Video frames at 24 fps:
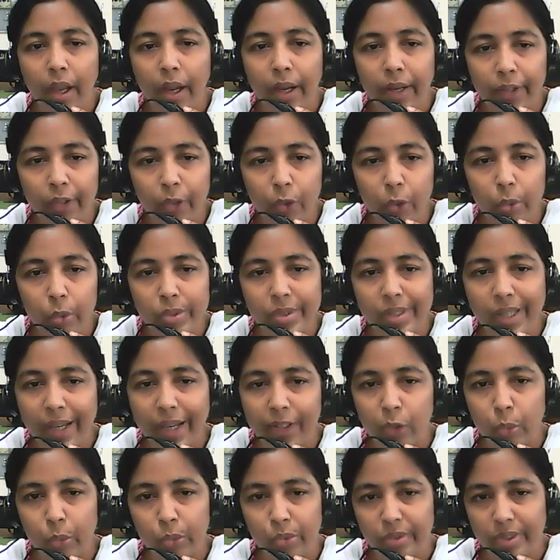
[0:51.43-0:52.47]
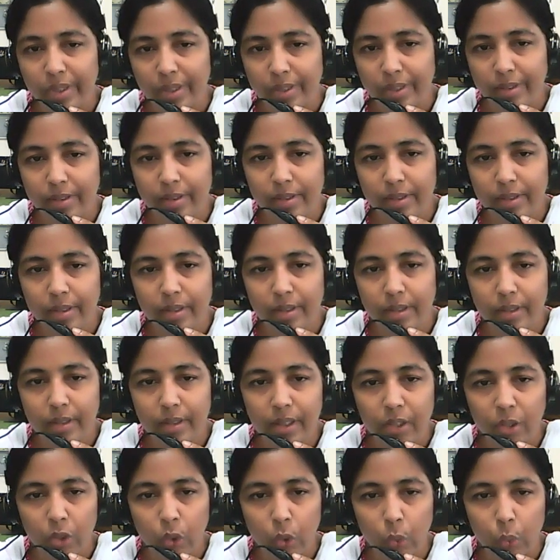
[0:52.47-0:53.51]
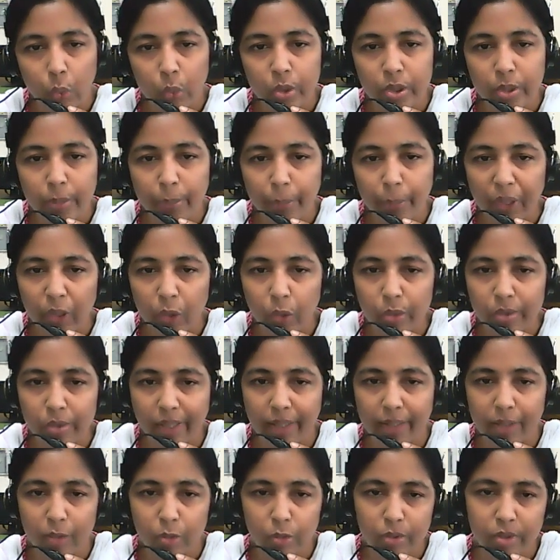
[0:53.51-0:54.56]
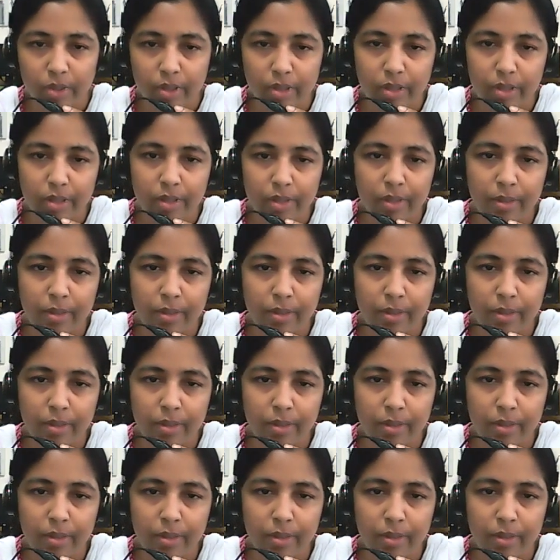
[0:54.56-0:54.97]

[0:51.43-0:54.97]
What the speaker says: Endocytosis includes pinocytosis,